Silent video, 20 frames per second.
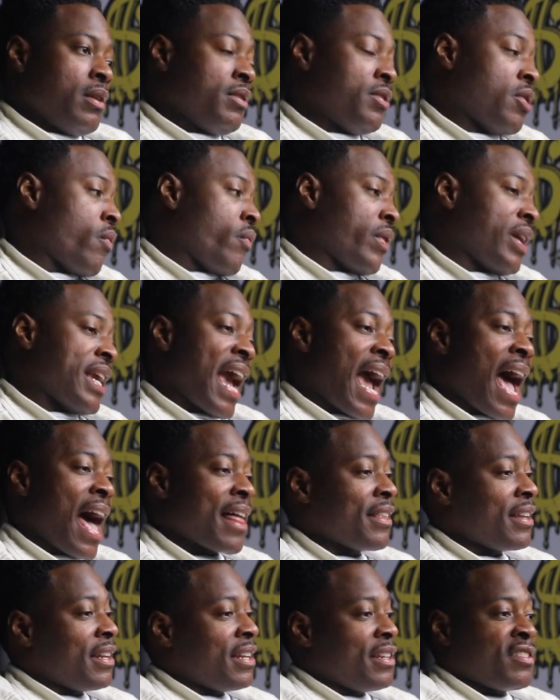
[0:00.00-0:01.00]
The
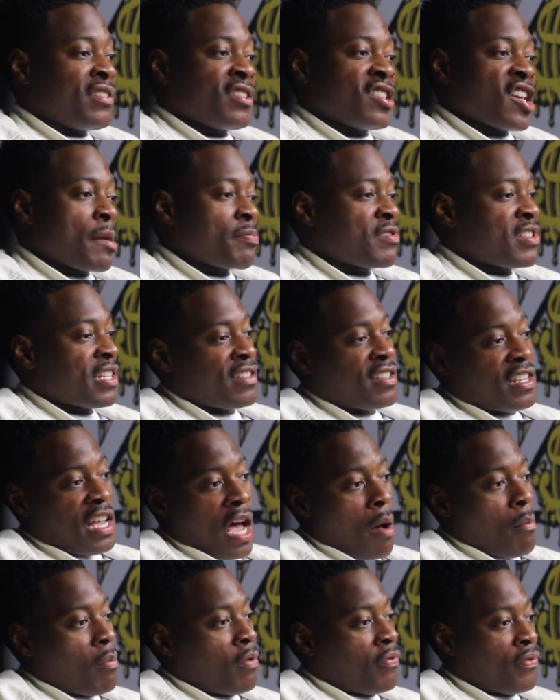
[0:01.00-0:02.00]
reality substance
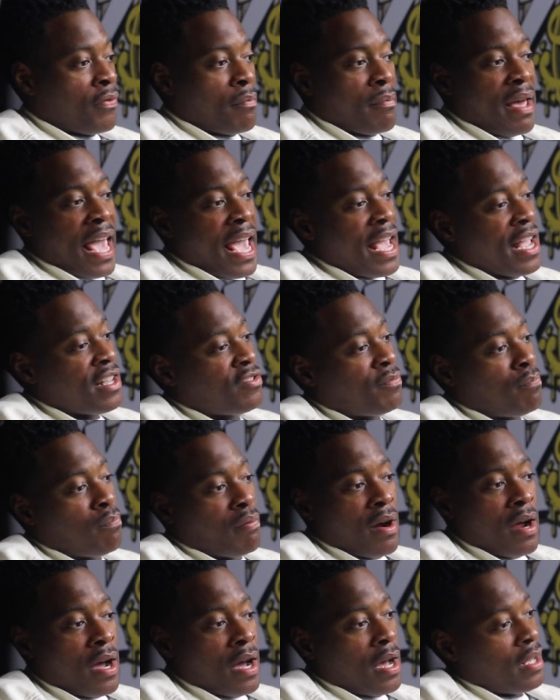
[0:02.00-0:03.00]
coming from Ace,
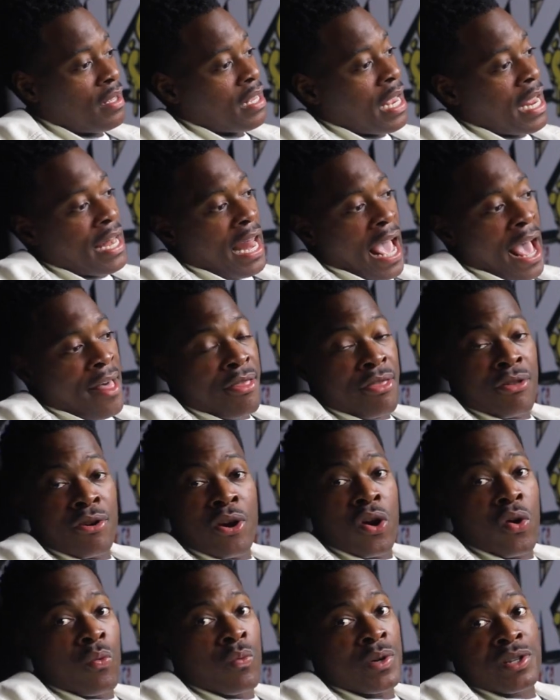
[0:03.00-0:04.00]
bruh, and that
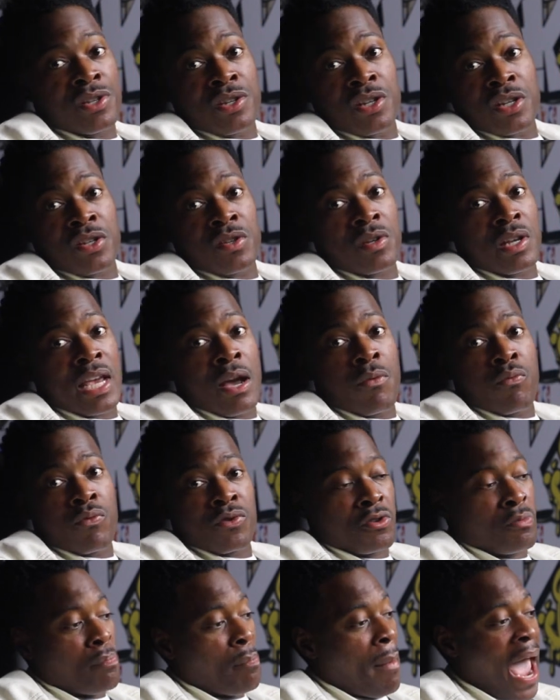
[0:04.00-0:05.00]
third was just, it
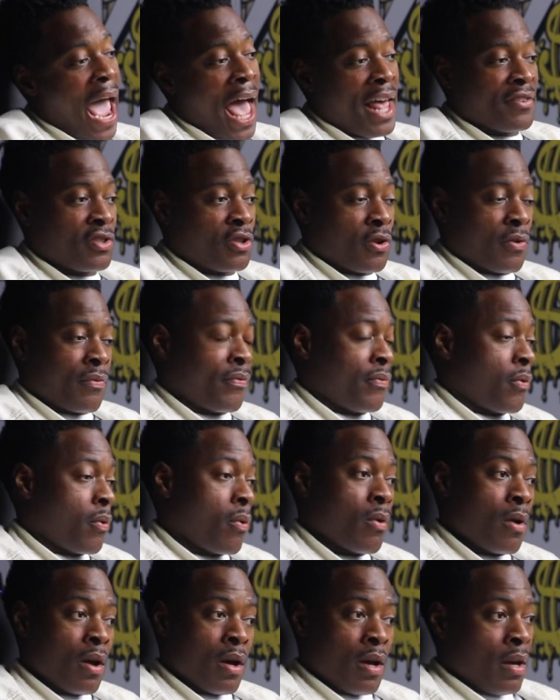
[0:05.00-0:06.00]
was
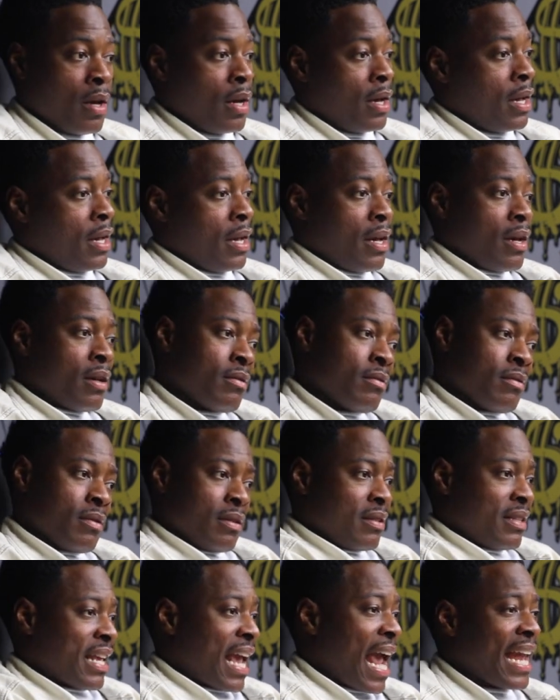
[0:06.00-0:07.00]
masterful.
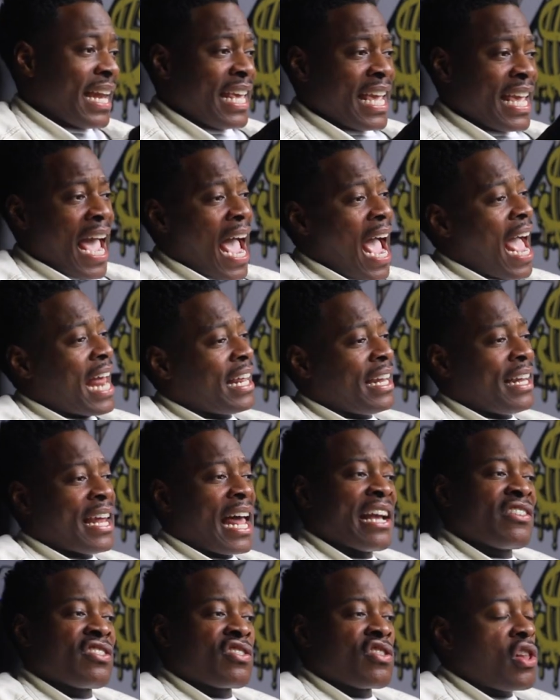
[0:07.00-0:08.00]
Danny had a
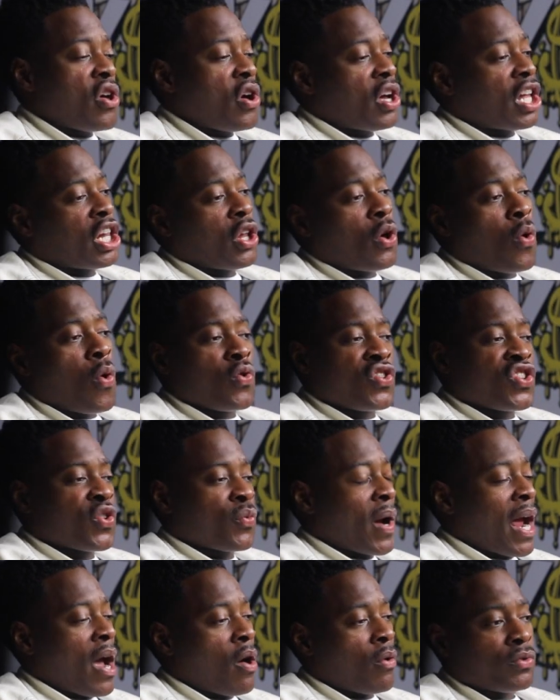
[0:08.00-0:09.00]
nice little close
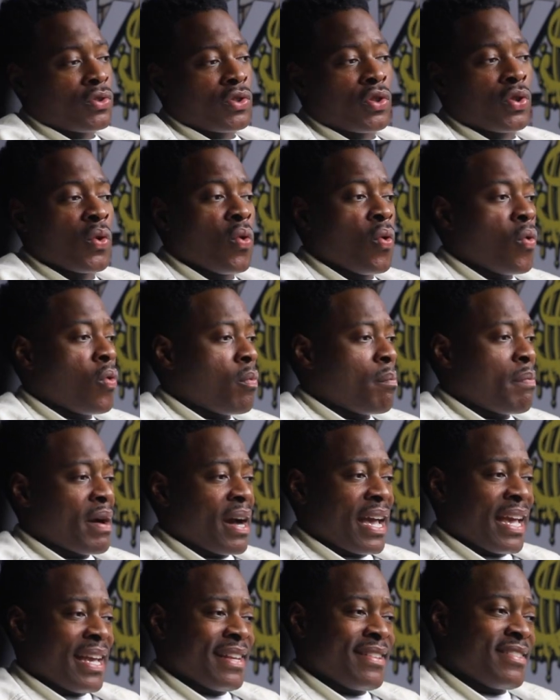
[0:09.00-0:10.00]
round too,
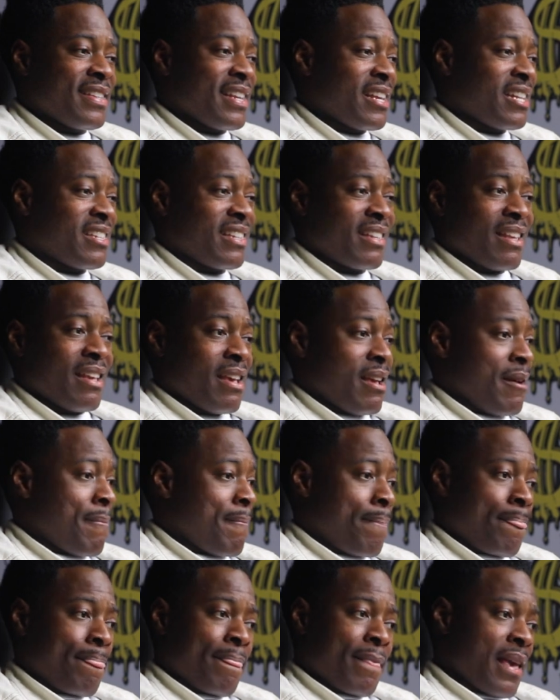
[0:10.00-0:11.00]
but it's just
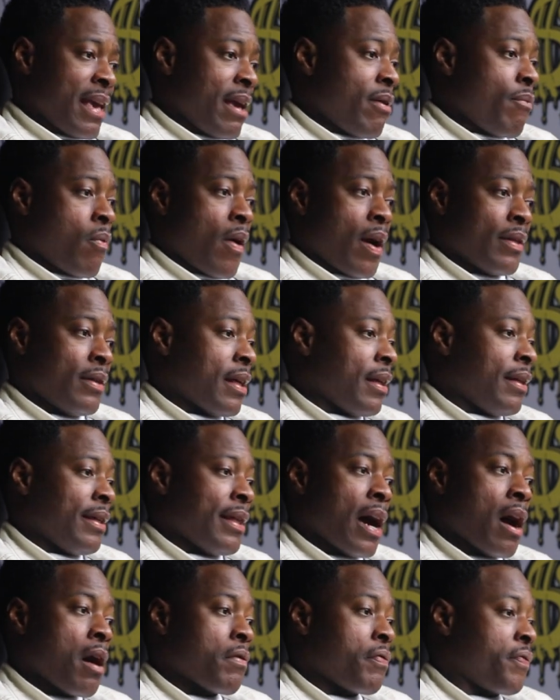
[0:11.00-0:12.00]
it wasn't
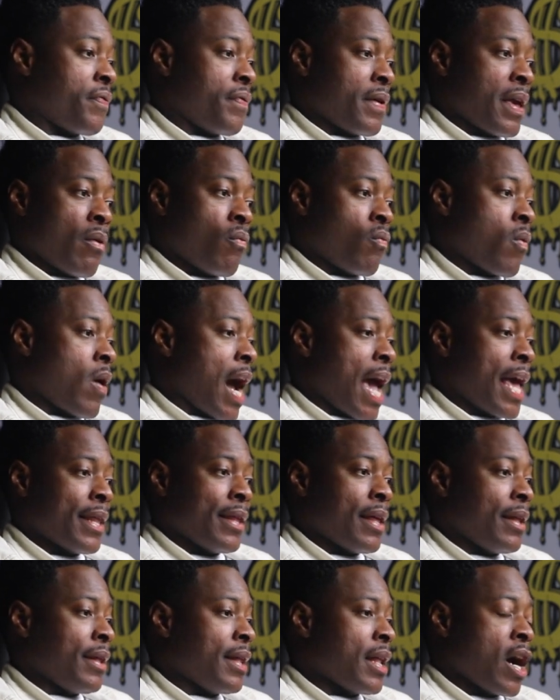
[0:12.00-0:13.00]
enough. It
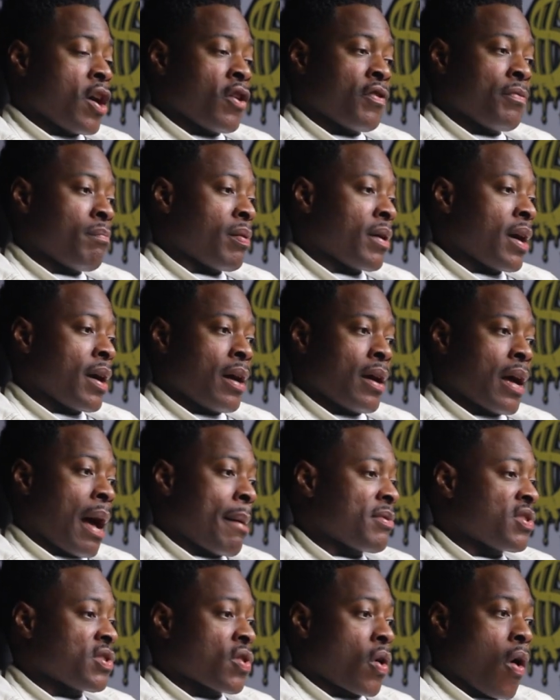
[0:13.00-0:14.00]
wasn't enough, bruh.
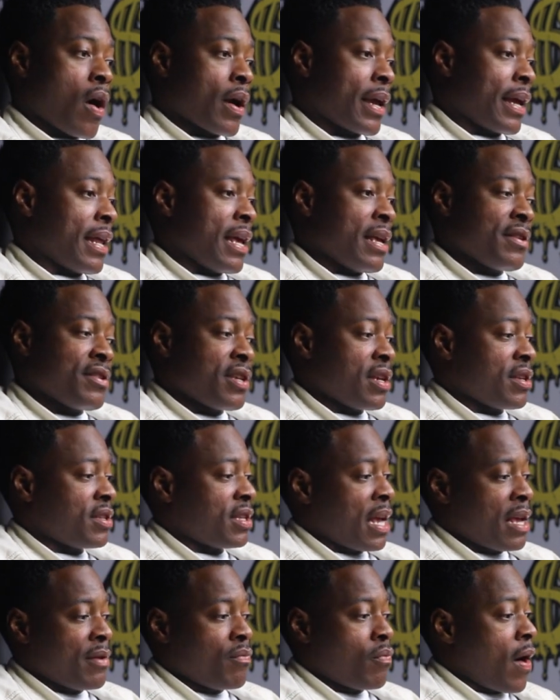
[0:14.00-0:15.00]
I'm talking. It's just,
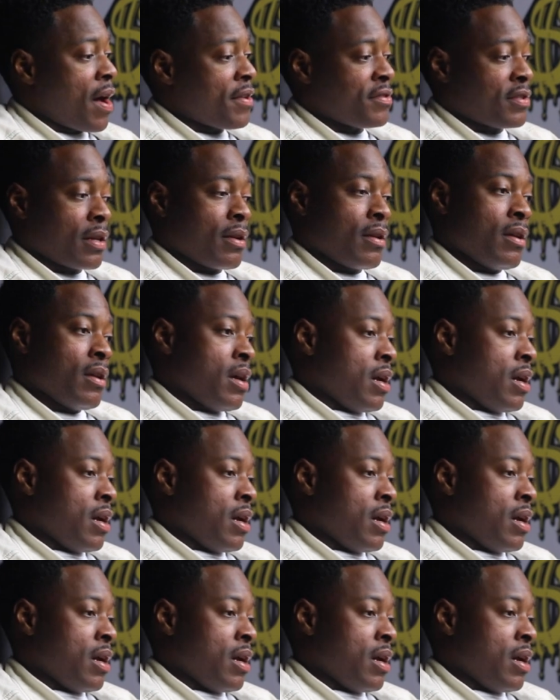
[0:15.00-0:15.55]
it wasn't.